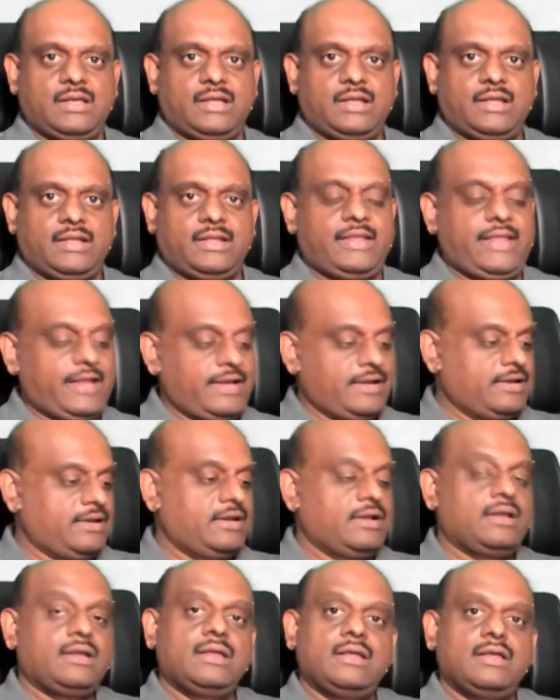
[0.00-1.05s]

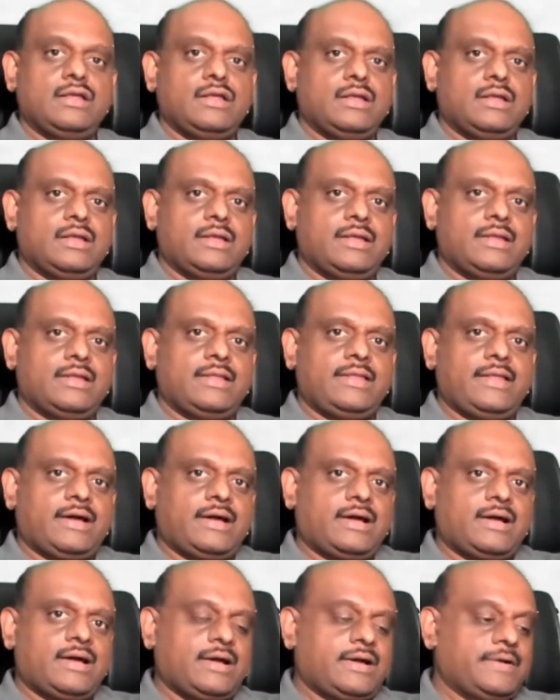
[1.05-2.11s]
then
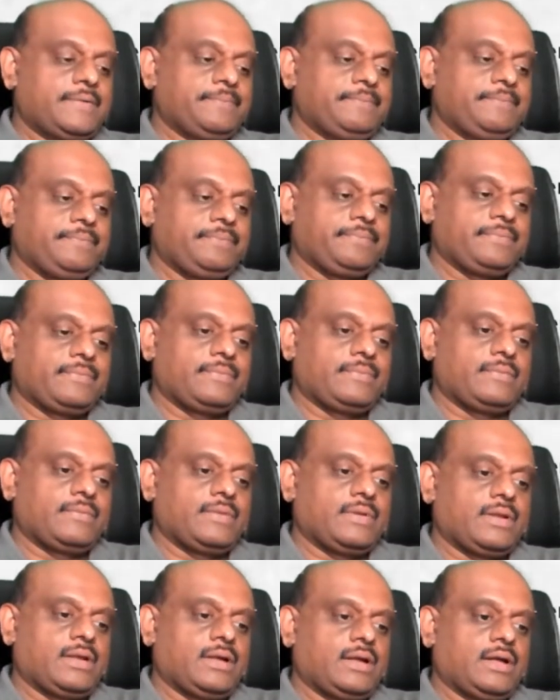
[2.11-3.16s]
the
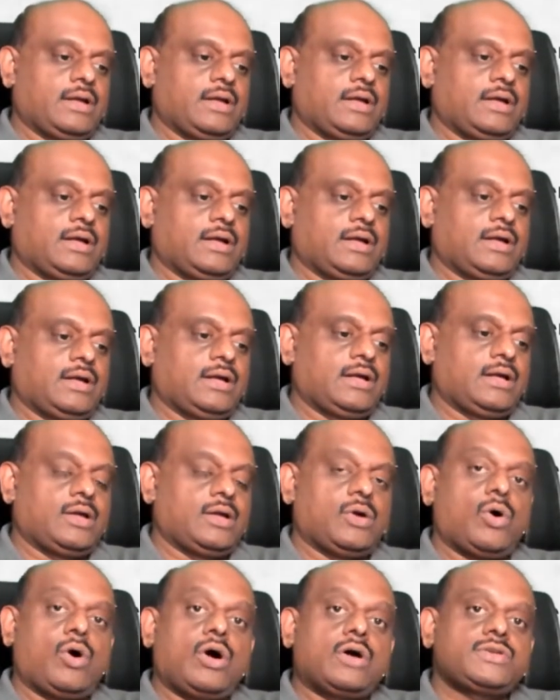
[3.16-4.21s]

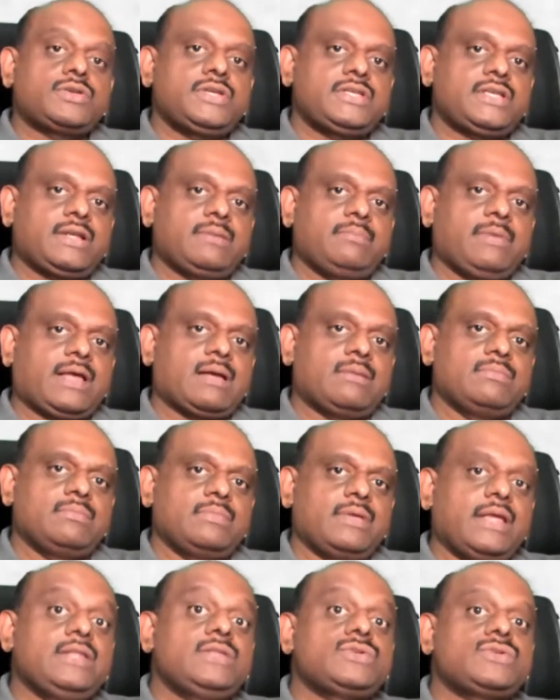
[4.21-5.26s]
oxygen become
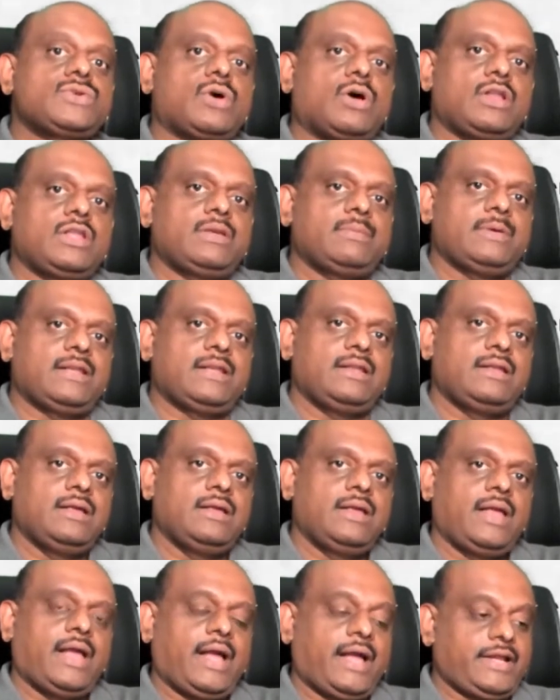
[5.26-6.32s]
insoluble
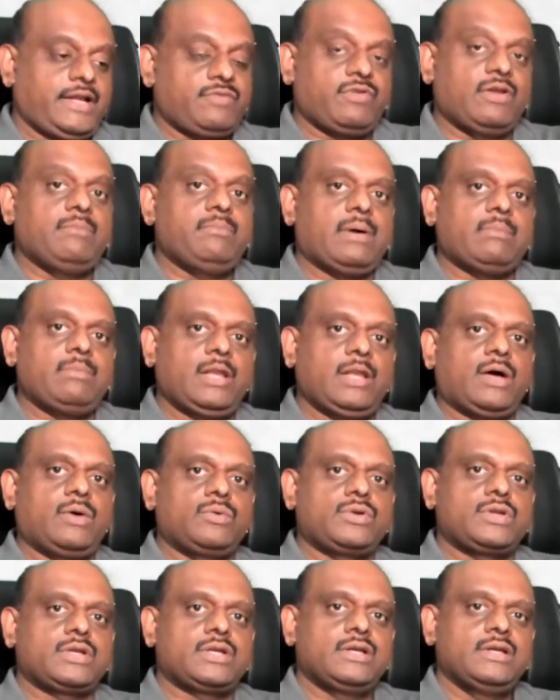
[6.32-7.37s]
and it will bubble
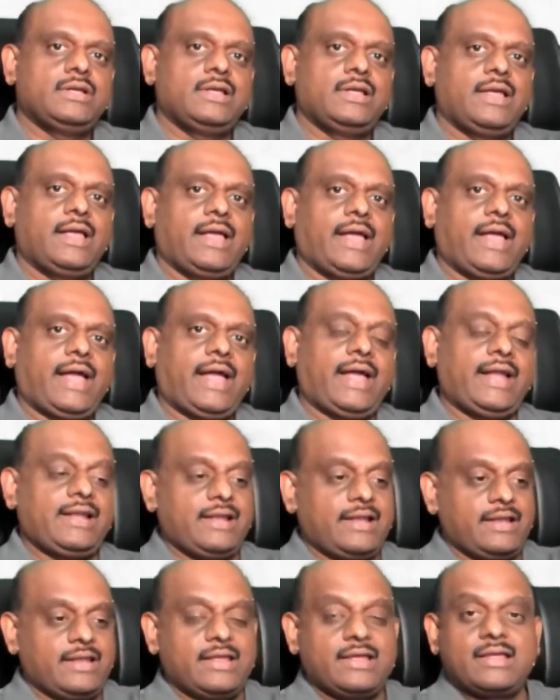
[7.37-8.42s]
out,
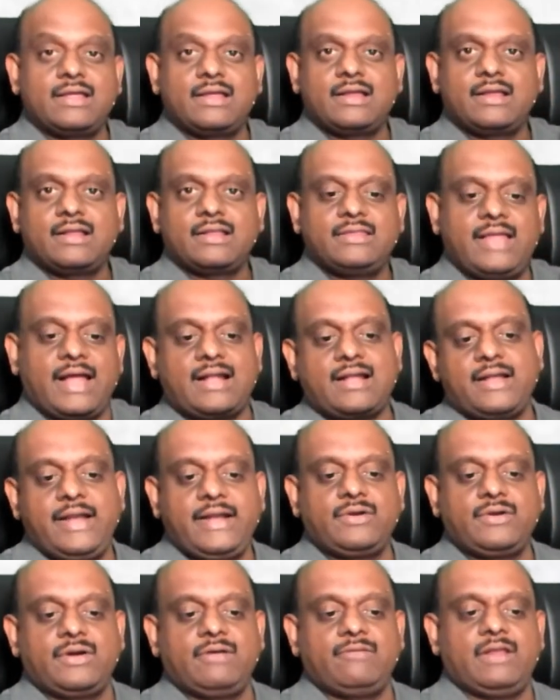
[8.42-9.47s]
and that lead
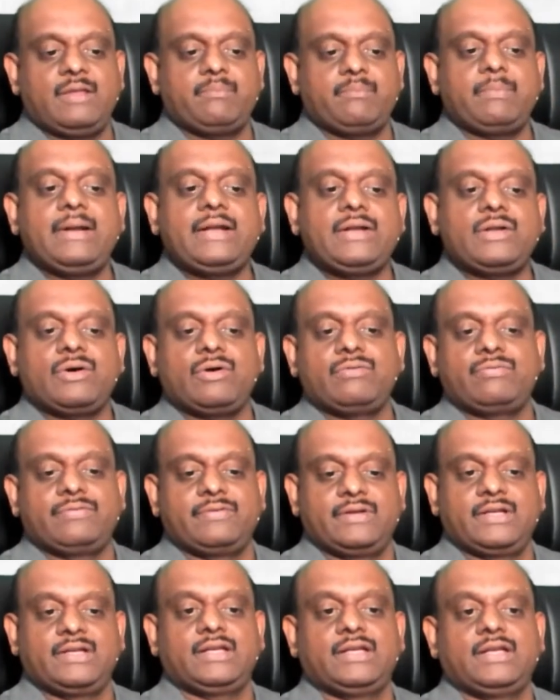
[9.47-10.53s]
to development
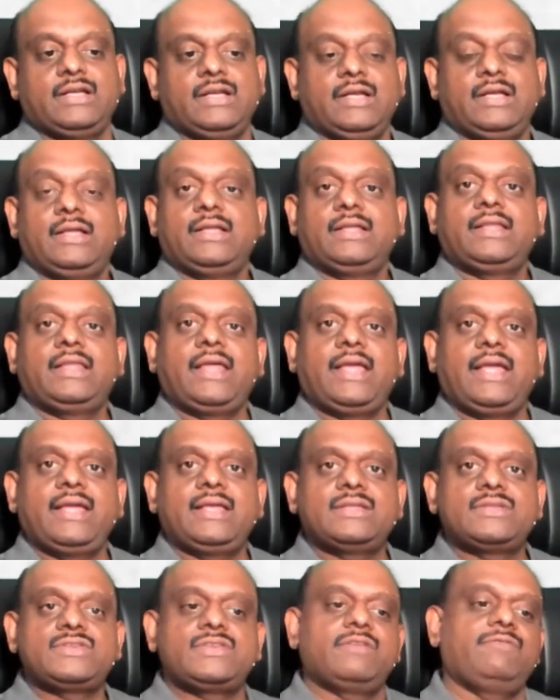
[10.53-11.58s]
of
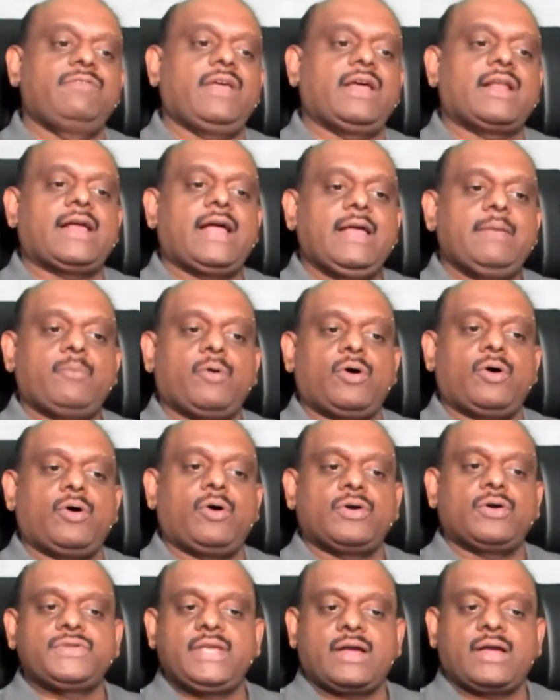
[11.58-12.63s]
the severe
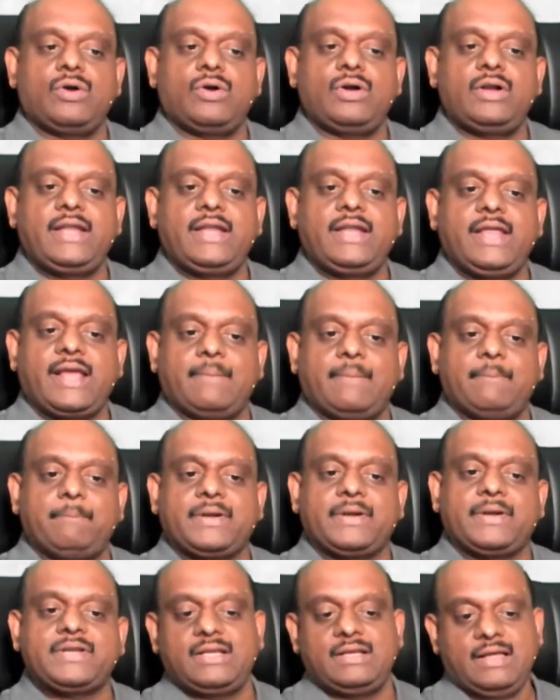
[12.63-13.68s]
hypoxia called
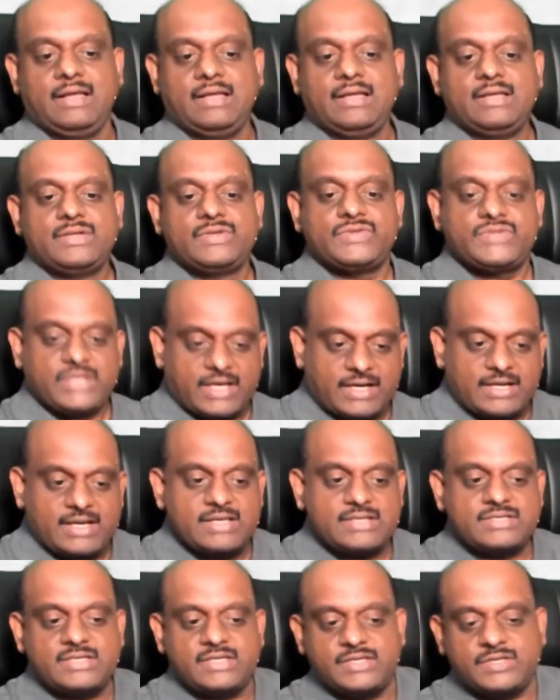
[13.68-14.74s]
decompression
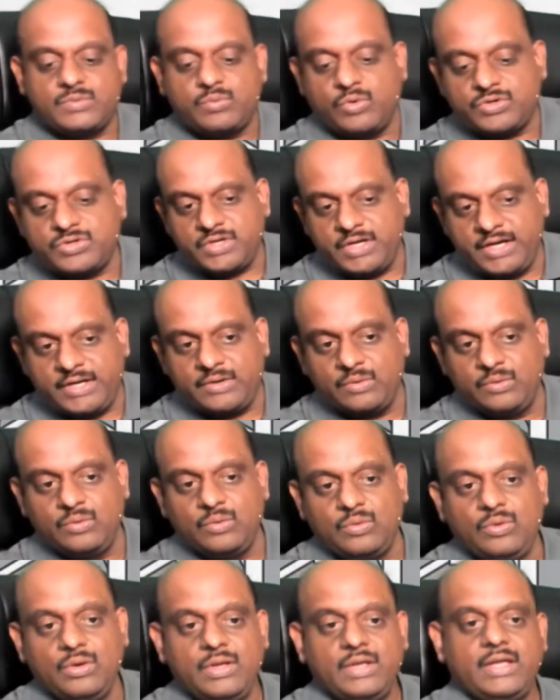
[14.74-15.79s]
sickness is what you
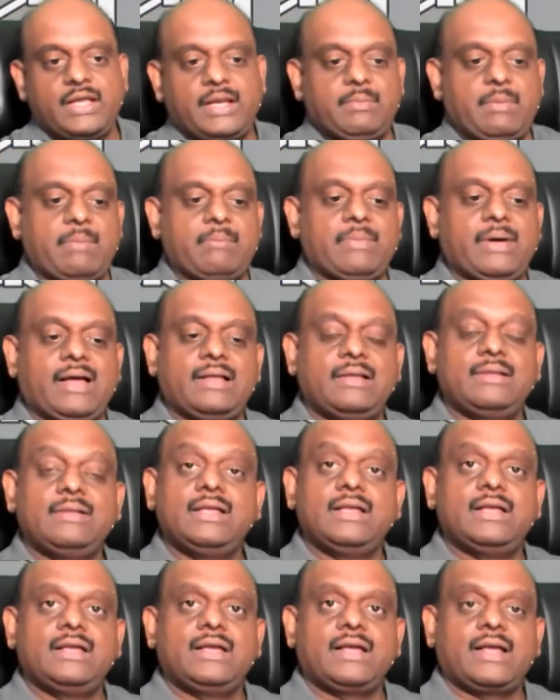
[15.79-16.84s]
to remember.
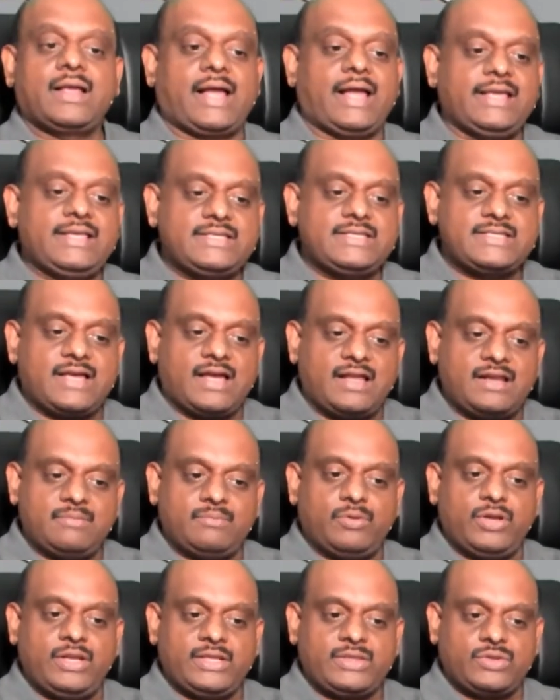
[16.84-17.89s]
Khaisan
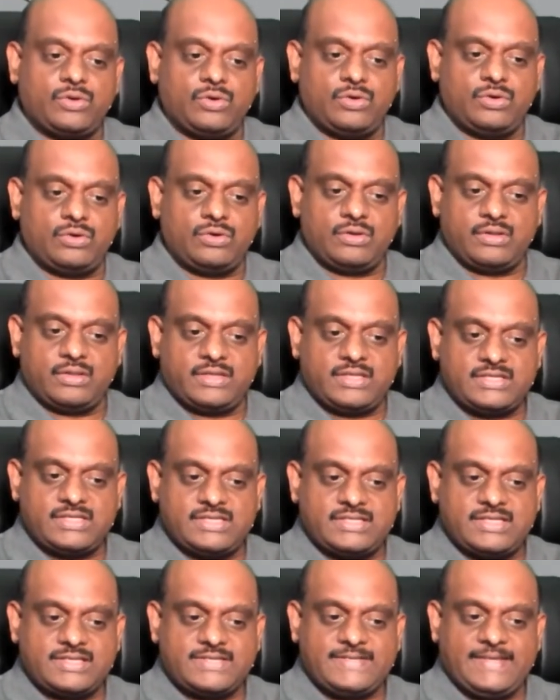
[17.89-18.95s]
bole to, this is
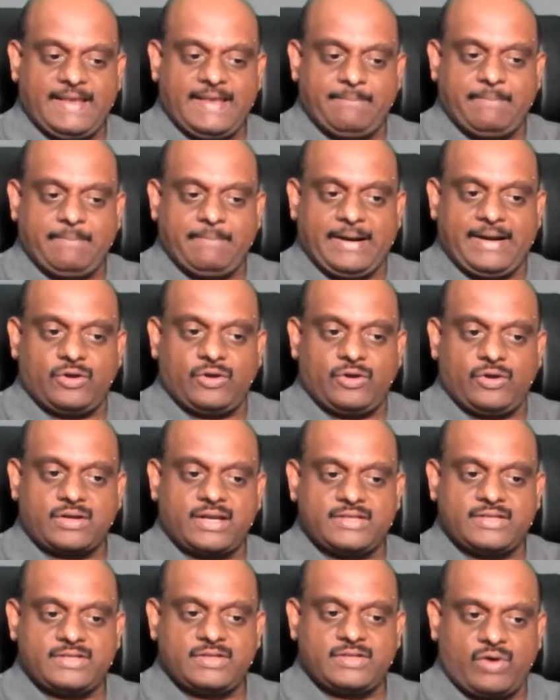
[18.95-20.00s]
the seabed, doctor. This
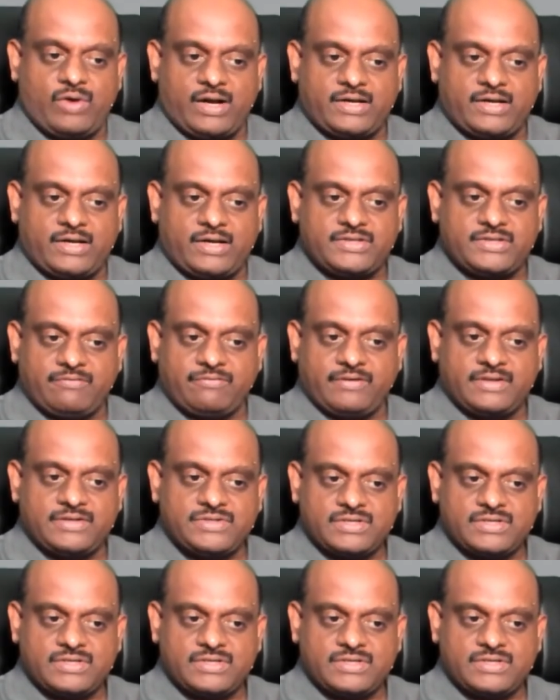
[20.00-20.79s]
is the water surface.